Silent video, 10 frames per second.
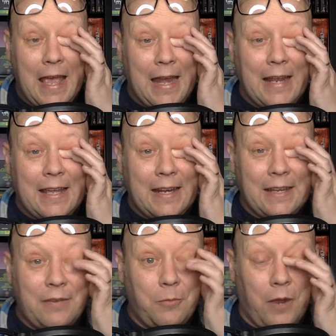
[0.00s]
And I got to
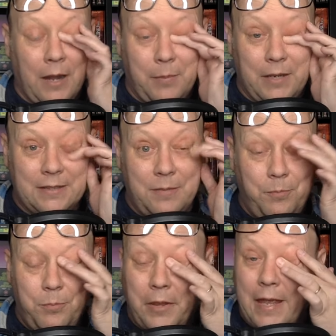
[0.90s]
give him credit because
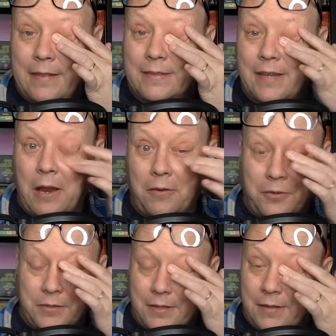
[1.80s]
playing this
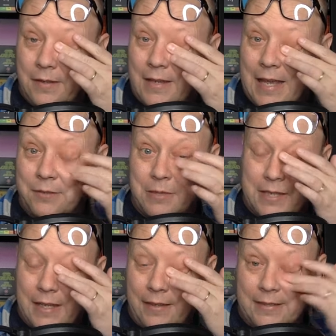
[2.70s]
character is as
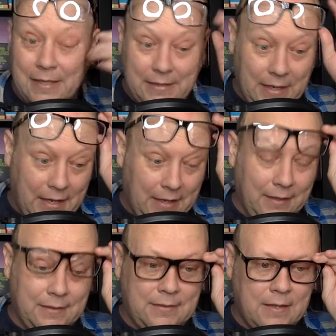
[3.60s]
ridiculous as he
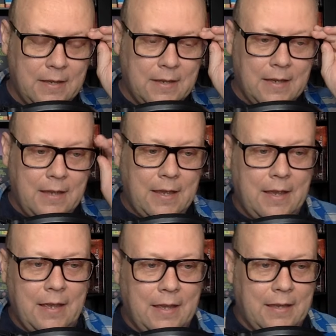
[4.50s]
is,
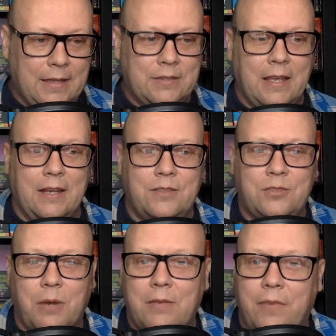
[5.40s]
and as
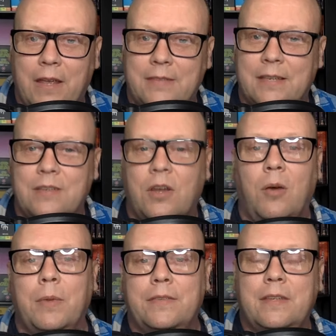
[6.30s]
straight-faced and
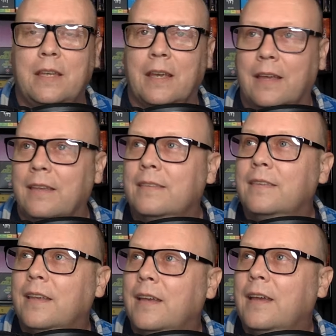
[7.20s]
dumb as he is,
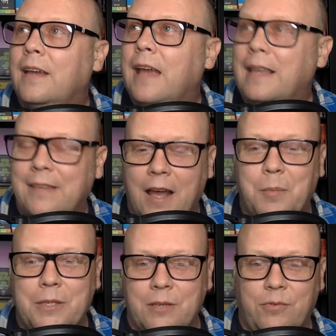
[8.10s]
has got to
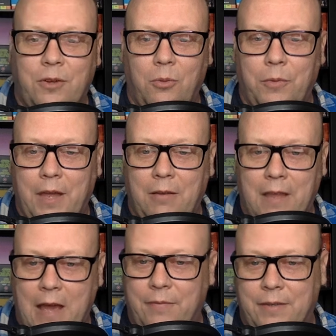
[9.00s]
be difficult without
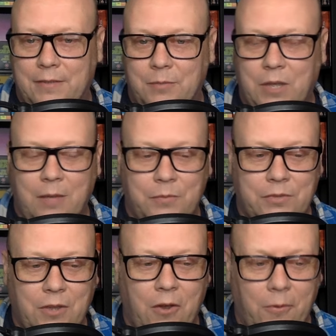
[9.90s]
laughing sometimes.
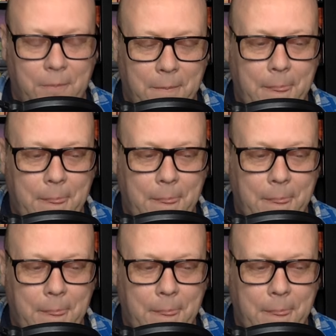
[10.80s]
So